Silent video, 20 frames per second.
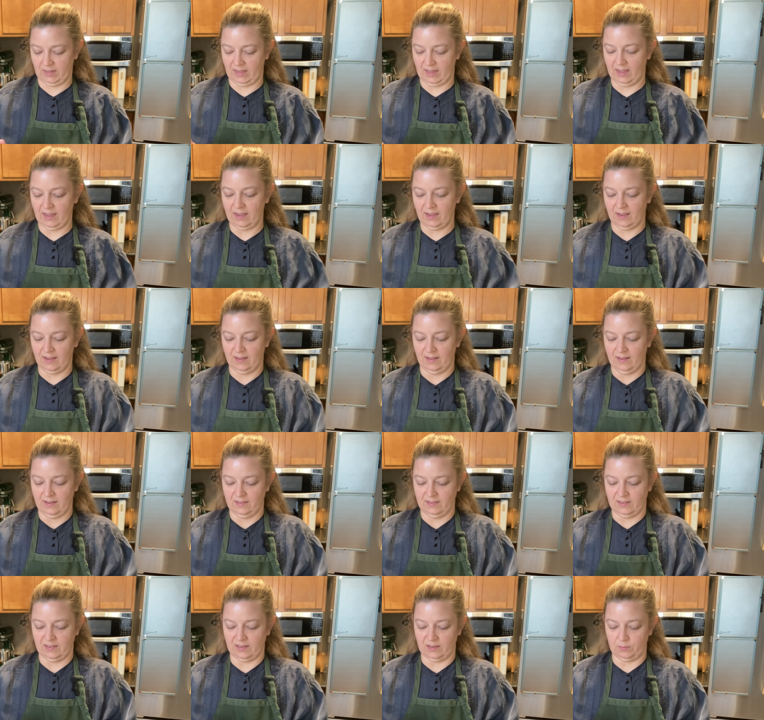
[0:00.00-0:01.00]
Okay,
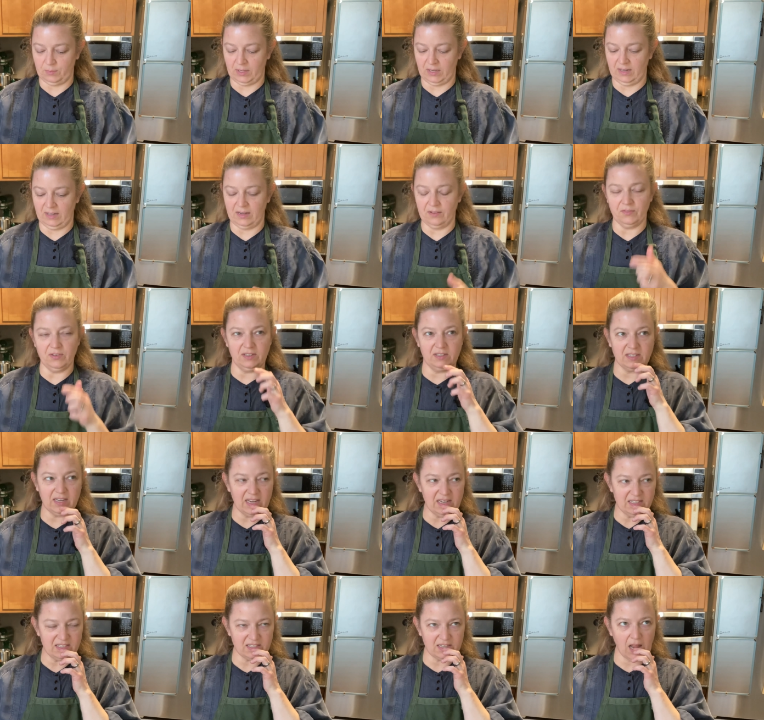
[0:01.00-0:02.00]
I'm going to give it a
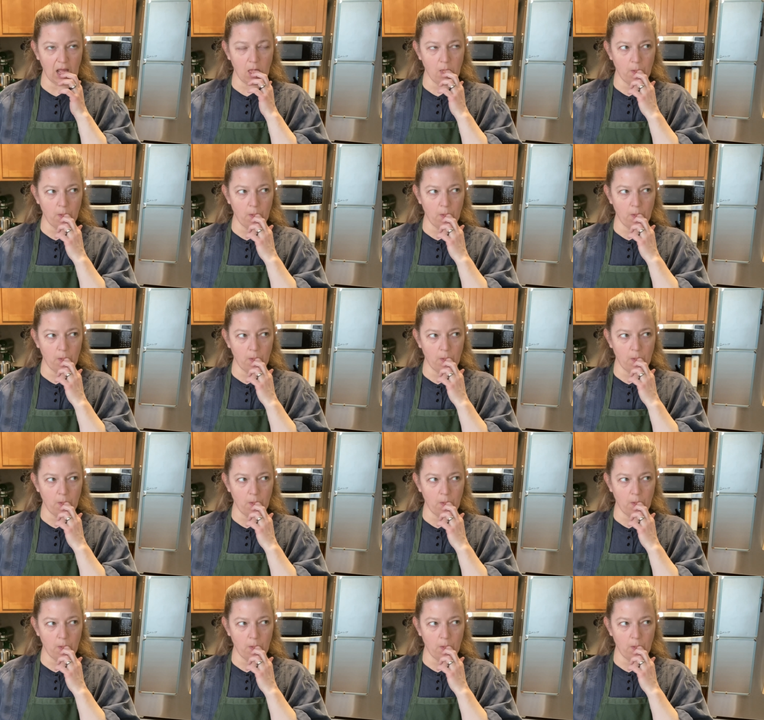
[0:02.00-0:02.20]
taste.